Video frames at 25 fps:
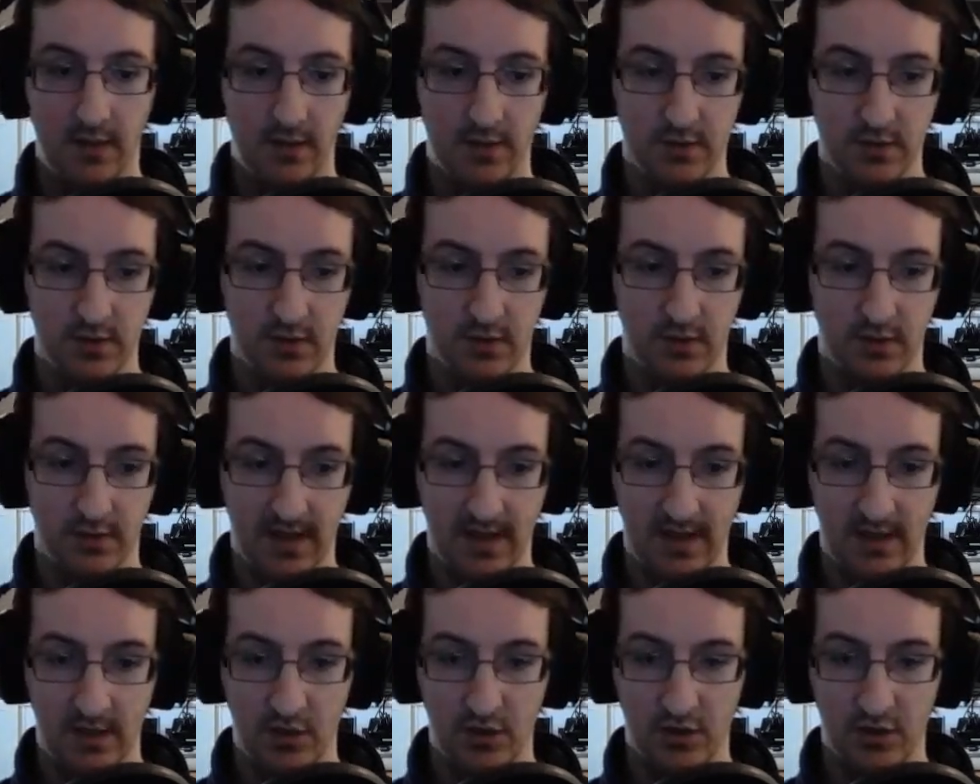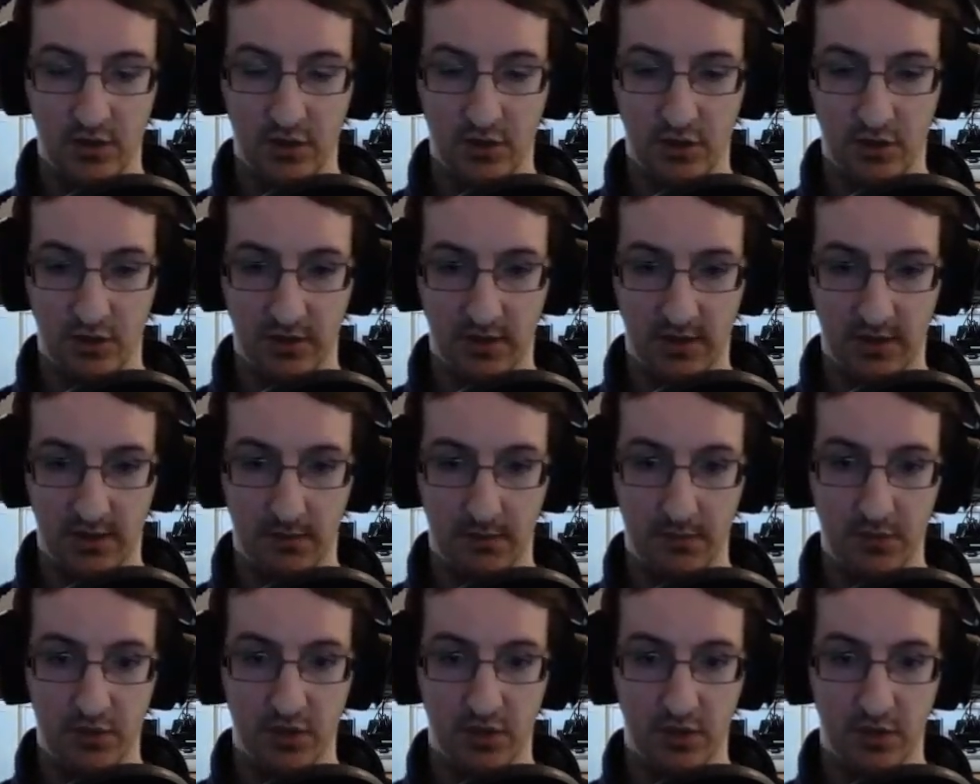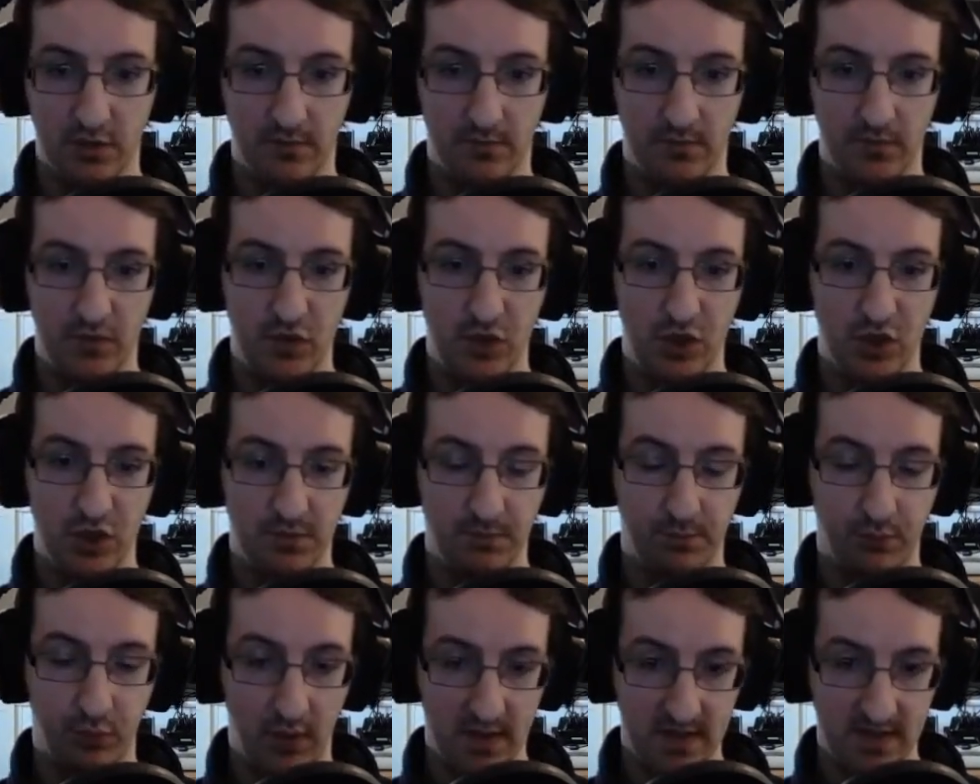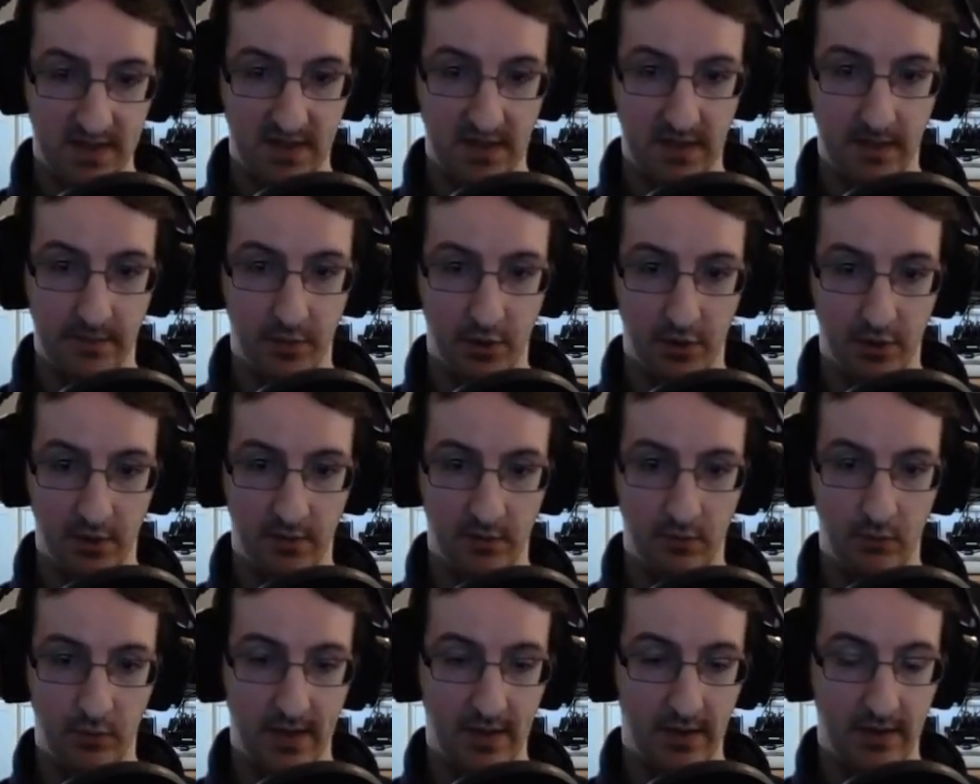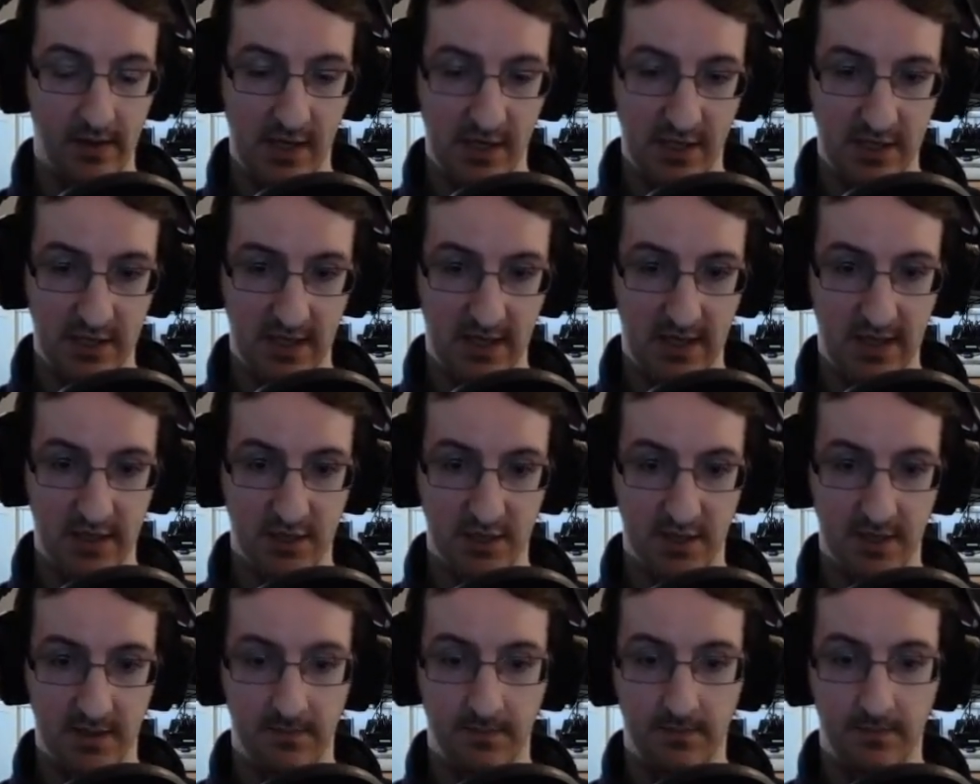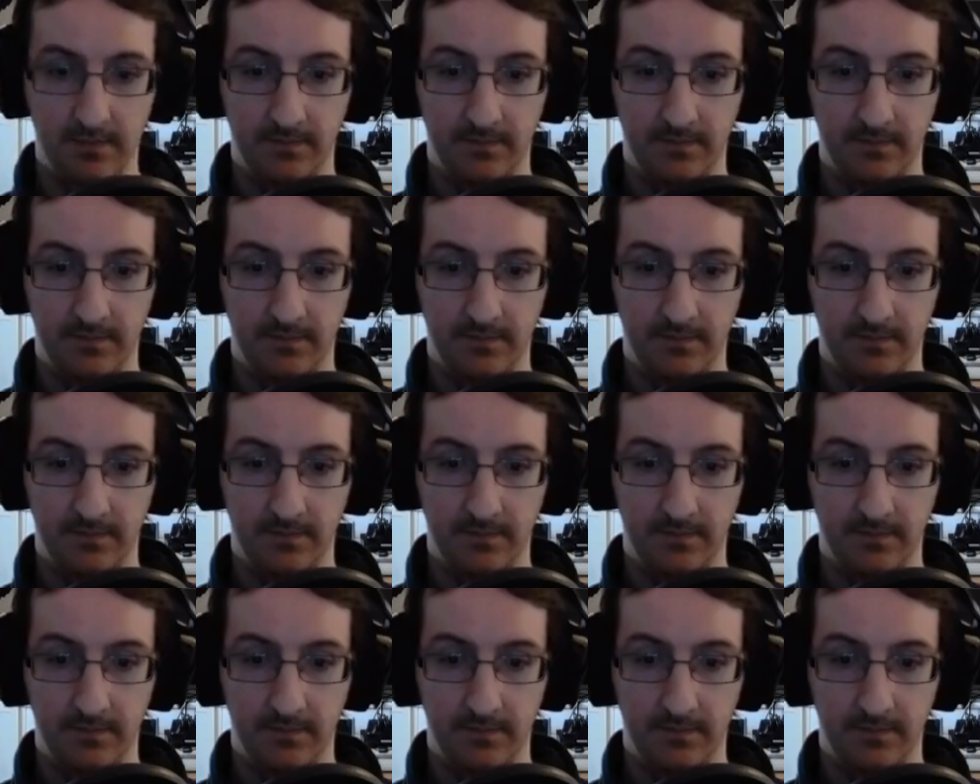So again, just to show you, so just pressing the button without any charging,